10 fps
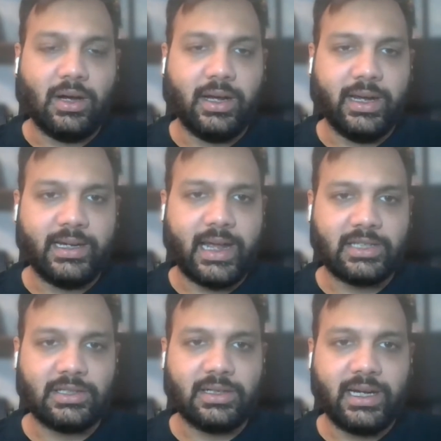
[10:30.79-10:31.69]

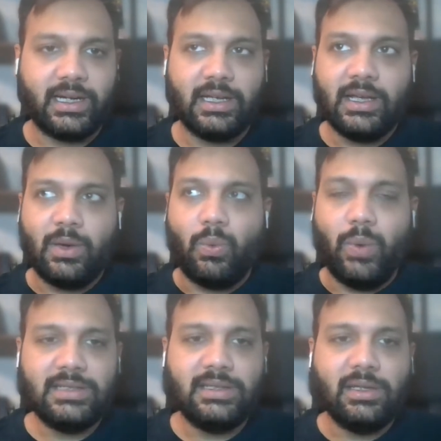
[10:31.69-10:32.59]
interaction, right?
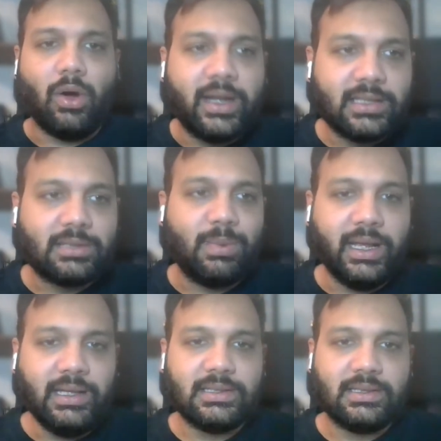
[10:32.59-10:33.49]
Once the order is
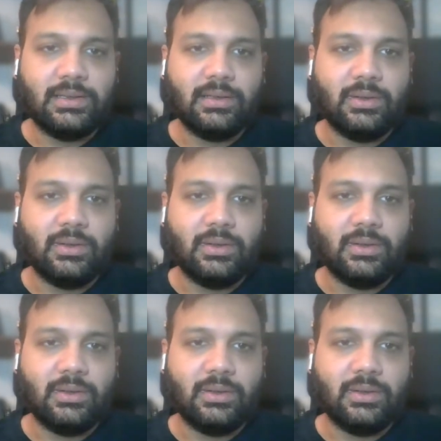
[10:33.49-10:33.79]
placed,